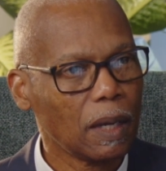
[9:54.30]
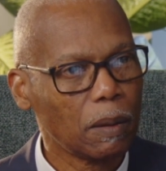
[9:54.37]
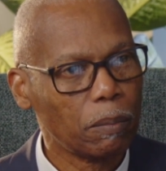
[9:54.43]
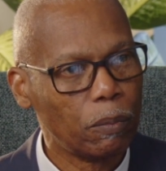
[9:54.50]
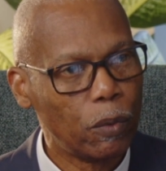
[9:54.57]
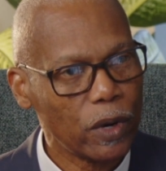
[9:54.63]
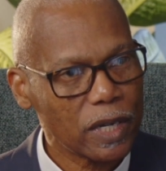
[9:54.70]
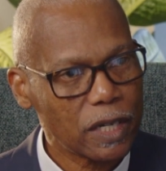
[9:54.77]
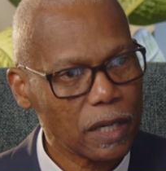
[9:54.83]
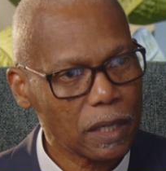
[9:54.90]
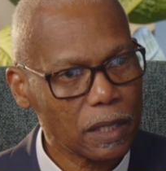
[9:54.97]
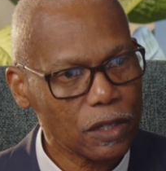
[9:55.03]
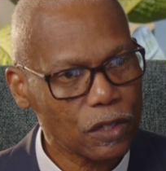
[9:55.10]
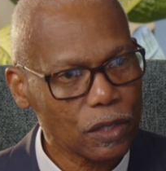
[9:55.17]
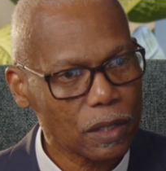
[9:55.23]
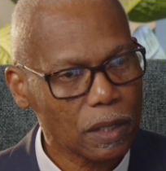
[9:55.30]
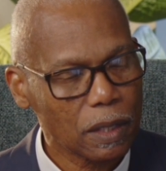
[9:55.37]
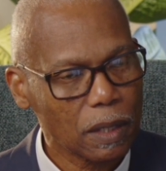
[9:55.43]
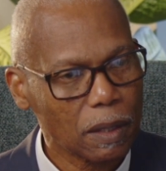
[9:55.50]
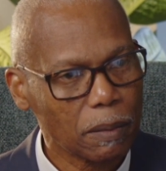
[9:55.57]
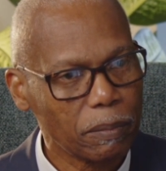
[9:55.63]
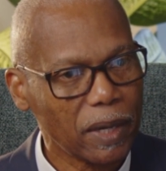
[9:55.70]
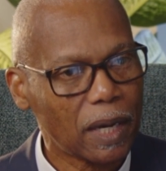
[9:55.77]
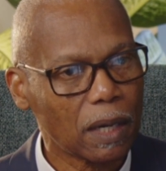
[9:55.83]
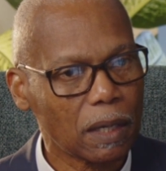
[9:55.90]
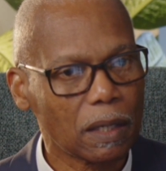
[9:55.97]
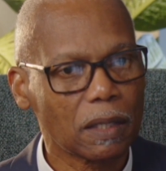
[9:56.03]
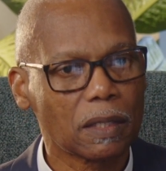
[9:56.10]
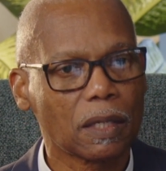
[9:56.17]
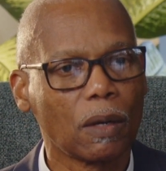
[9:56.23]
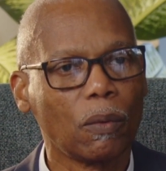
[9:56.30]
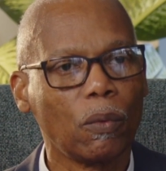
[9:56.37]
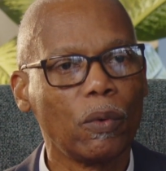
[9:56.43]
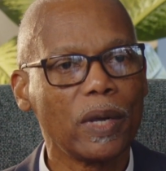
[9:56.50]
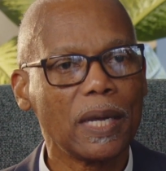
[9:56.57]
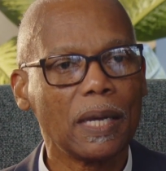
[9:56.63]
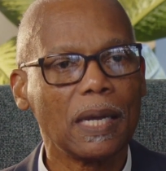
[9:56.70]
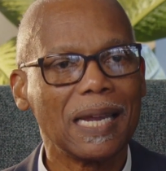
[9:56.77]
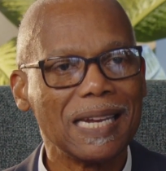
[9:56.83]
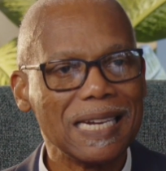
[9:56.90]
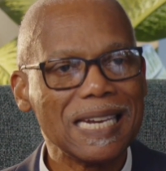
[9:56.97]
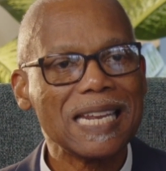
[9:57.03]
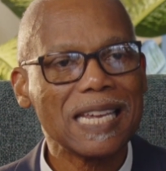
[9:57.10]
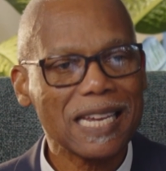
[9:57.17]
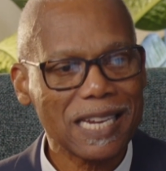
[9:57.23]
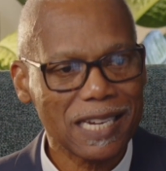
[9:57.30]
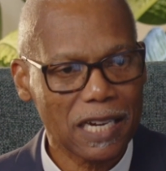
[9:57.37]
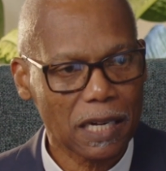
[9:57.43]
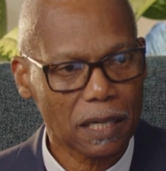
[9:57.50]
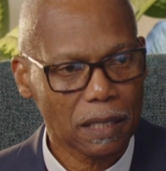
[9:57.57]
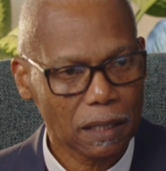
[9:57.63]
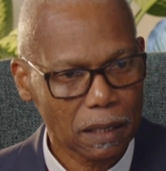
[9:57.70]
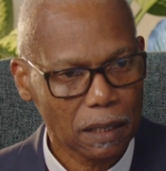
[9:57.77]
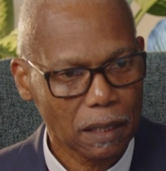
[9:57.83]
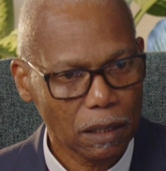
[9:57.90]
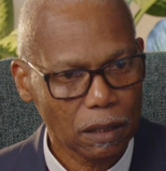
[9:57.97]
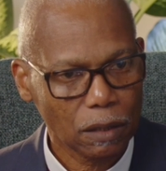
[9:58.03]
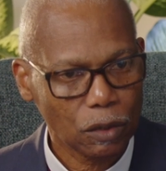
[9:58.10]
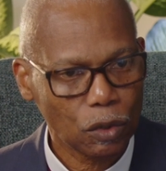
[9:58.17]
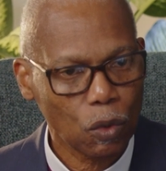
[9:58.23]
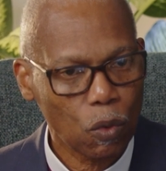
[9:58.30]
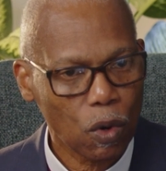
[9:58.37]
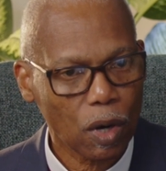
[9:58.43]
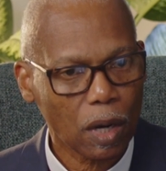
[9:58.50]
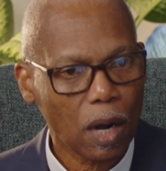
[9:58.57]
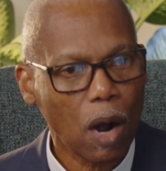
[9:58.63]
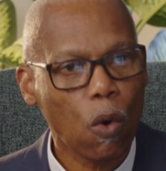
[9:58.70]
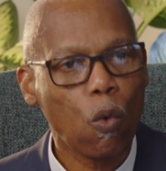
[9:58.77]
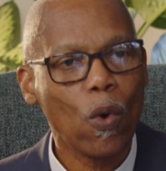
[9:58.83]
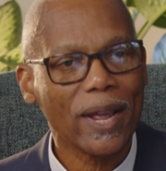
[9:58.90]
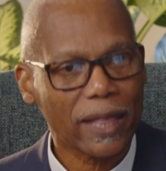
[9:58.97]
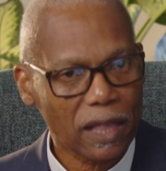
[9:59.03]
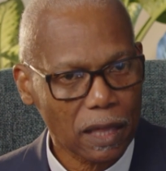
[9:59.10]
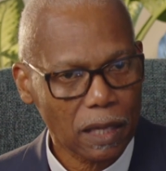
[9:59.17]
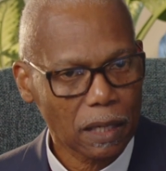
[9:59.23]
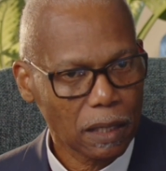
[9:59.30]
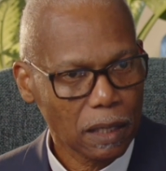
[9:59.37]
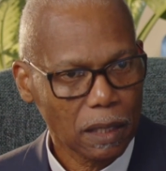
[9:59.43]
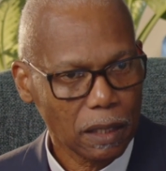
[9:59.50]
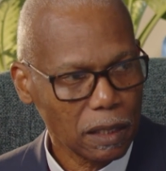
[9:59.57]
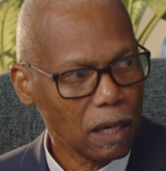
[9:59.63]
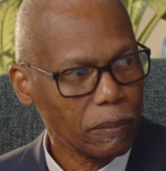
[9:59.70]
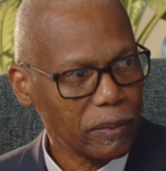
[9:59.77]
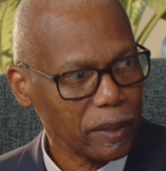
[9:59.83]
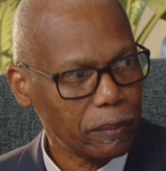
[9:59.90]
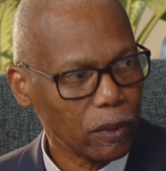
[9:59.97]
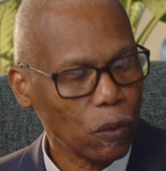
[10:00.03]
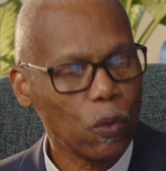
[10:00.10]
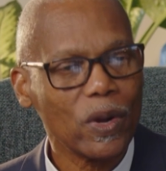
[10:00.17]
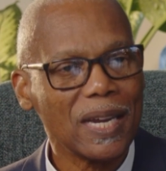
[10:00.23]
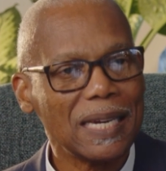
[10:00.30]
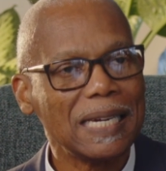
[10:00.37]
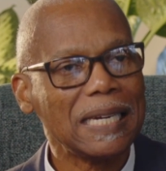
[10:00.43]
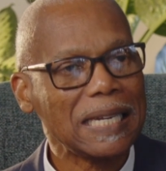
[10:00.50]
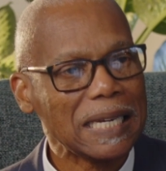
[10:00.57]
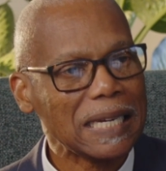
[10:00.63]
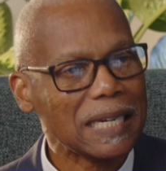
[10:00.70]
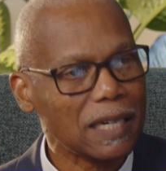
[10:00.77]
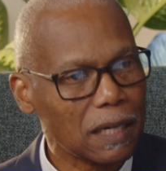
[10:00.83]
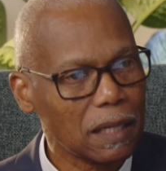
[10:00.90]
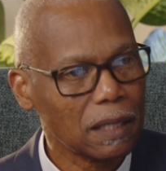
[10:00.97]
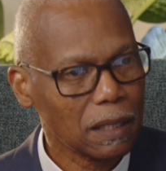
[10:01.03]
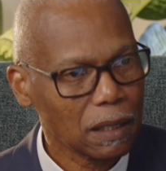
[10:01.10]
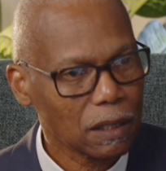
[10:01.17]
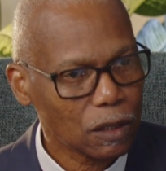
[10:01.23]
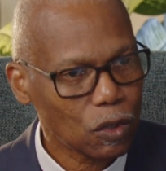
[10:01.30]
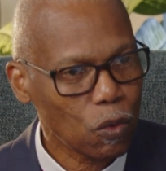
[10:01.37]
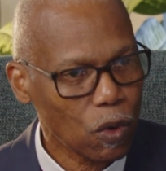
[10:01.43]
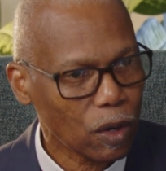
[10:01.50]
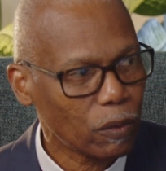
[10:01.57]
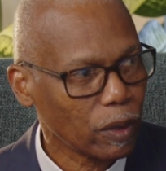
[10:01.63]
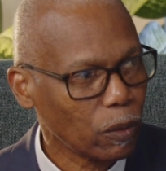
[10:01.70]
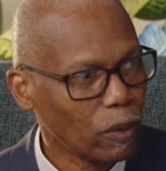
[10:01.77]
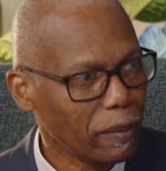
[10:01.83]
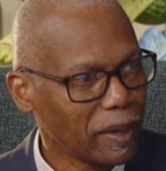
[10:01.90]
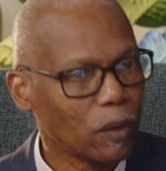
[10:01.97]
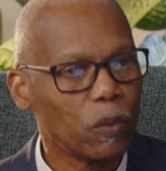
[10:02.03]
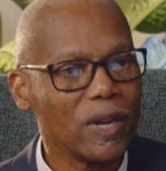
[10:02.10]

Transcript: Bridges because we need to work with young people. We need to work with women.